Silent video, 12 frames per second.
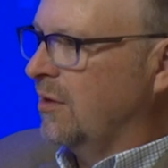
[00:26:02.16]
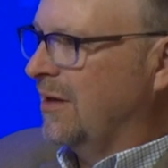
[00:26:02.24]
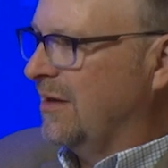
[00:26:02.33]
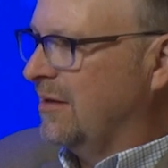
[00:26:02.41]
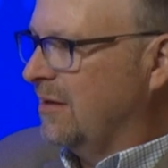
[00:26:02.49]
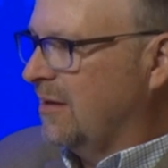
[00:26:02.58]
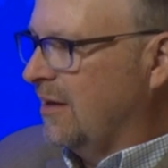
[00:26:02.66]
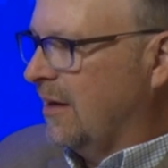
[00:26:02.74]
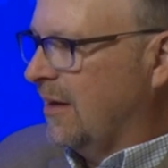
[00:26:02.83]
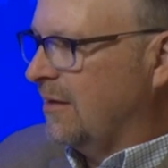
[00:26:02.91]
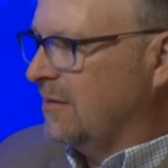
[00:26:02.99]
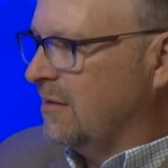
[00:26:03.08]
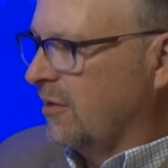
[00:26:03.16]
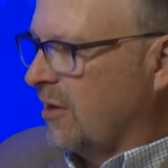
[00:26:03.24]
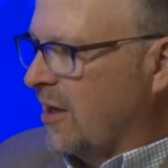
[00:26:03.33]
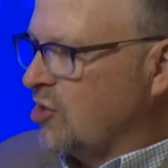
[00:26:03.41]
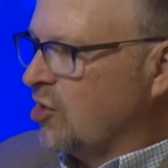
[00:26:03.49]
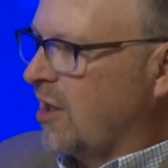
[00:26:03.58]
and
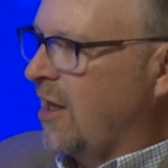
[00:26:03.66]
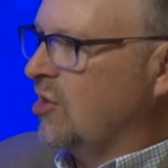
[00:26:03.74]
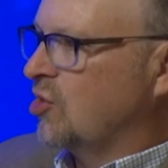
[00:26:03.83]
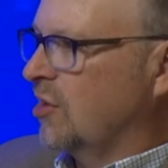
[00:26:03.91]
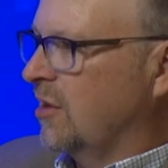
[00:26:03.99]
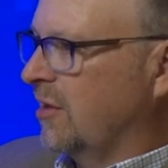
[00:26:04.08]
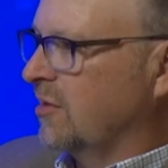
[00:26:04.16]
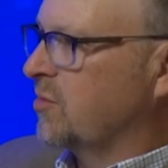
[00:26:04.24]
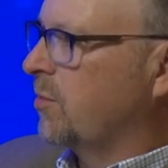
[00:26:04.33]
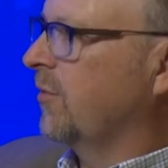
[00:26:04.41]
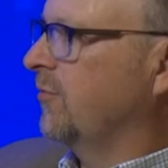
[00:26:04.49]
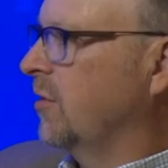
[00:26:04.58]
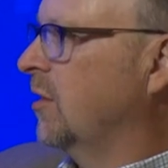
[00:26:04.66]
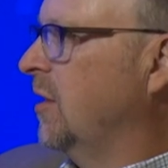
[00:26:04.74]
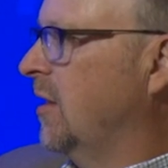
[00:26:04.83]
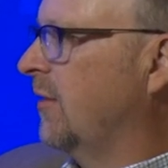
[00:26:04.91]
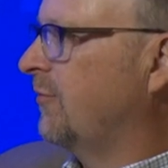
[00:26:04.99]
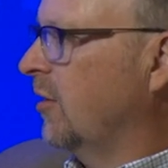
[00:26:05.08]
their education is perfectly
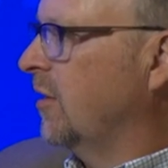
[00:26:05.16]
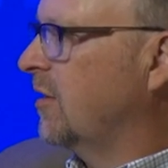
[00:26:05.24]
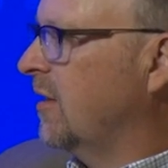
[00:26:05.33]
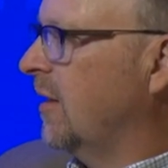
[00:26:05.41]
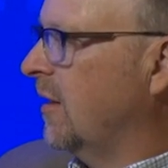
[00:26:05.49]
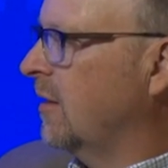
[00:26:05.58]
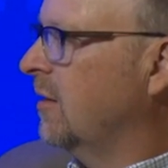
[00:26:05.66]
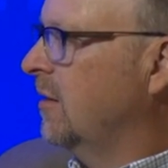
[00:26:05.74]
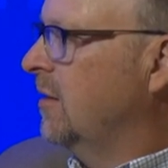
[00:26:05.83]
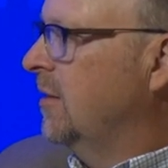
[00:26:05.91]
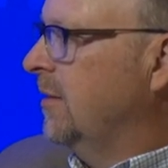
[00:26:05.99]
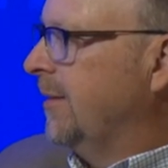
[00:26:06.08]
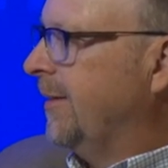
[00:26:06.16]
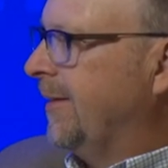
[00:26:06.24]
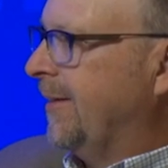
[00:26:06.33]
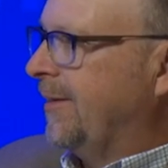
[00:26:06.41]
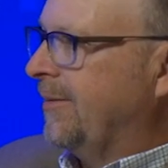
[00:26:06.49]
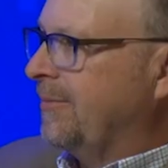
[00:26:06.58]
different than,
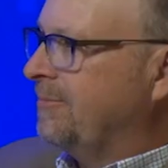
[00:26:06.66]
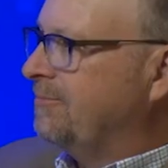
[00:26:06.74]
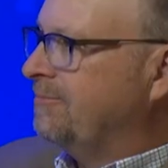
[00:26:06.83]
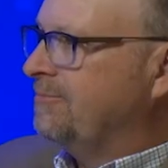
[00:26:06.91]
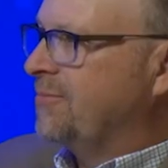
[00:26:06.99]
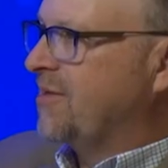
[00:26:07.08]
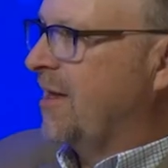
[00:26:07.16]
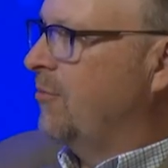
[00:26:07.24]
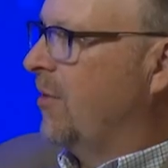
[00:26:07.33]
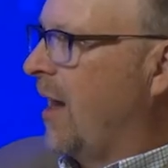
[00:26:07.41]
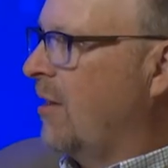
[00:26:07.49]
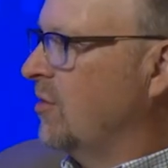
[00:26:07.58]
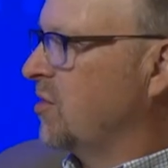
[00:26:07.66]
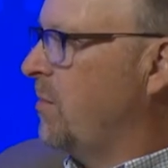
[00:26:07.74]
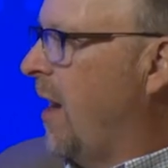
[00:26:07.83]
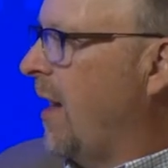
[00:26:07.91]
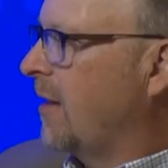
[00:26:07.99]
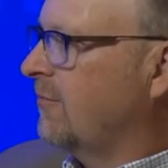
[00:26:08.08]
say, when I was
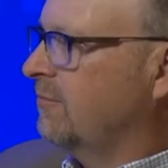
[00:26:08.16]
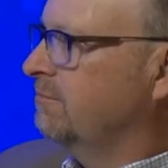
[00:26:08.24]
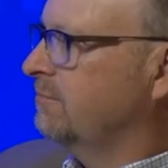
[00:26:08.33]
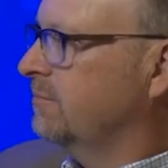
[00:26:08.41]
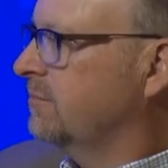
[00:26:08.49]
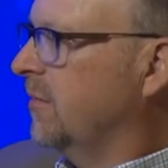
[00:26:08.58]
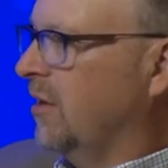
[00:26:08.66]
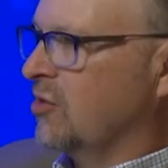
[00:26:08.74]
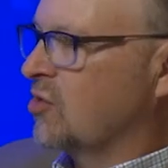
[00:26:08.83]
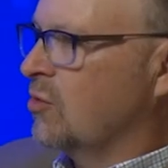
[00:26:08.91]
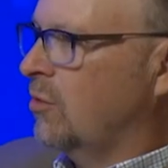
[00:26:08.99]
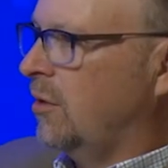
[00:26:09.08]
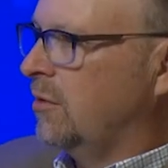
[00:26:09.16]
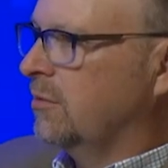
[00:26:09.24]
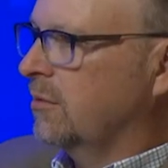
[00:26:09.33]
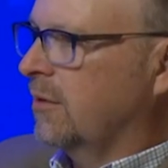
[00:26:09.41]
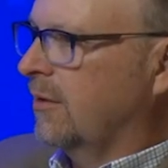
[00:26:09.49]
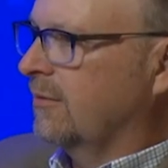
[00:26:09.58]
back in school
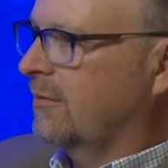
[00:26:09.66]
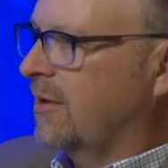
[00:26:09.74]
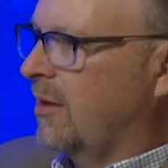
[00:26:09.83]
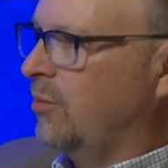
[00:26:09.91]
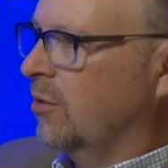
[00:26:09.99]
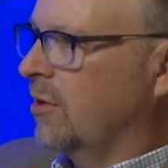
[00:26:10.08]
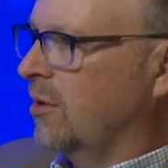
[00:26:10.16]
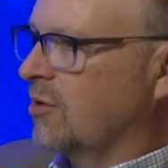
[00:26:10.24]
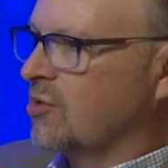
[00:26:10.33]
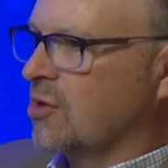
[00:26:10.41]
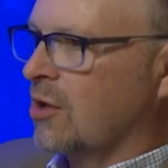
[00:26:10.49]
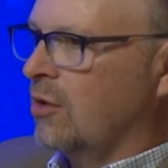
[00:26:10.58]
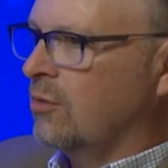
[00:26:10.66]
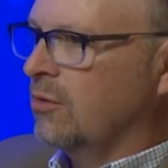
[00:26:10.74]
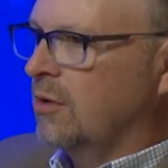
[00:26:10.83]
a couple of years ago.